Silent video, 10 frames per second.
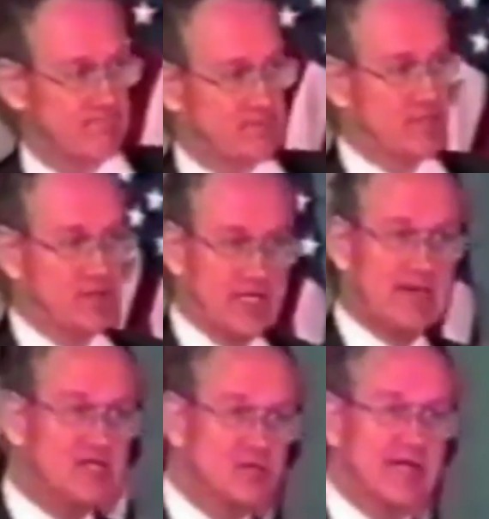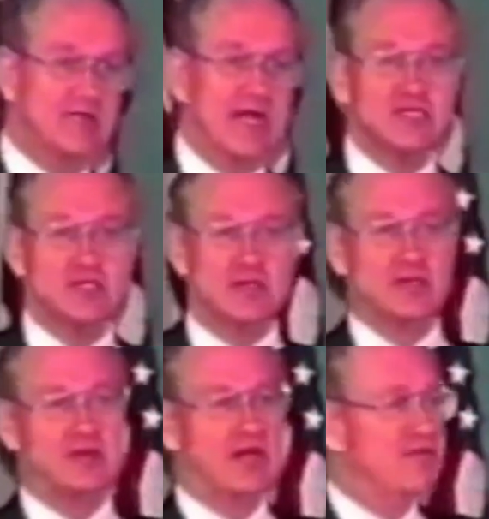So to make sure my grandchildren
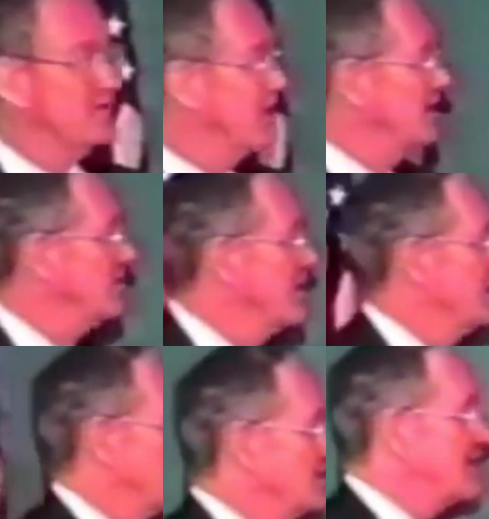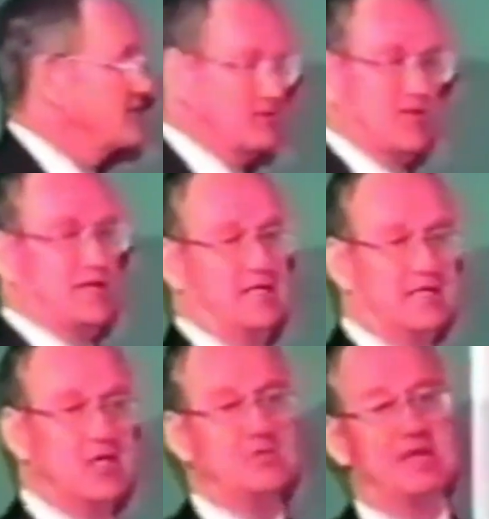don't have any problem, I'm out here talking to
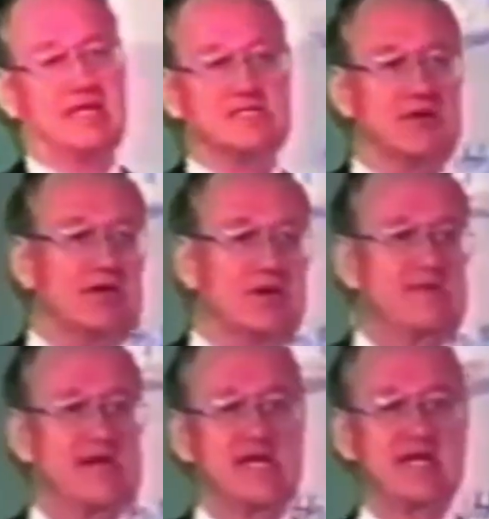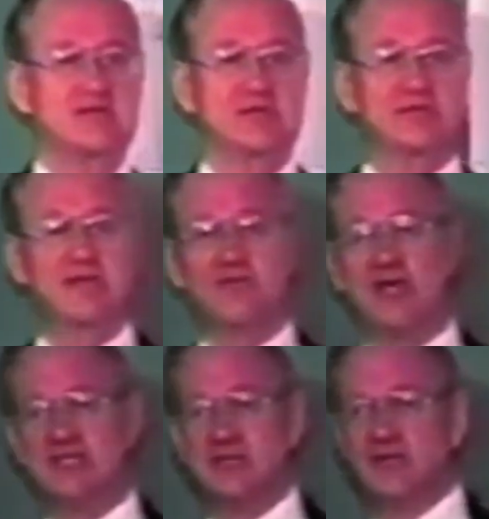you, because the only way my grandchildren be free
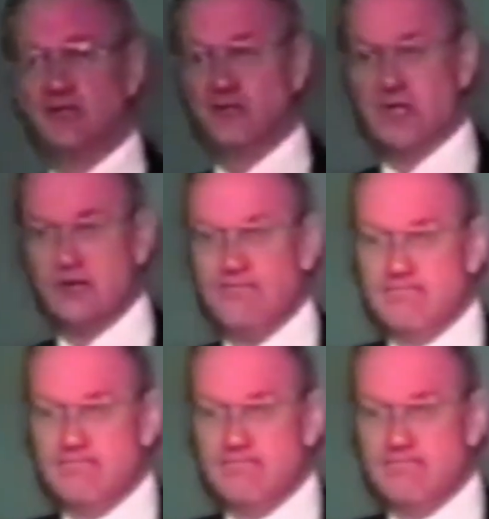is if you're free.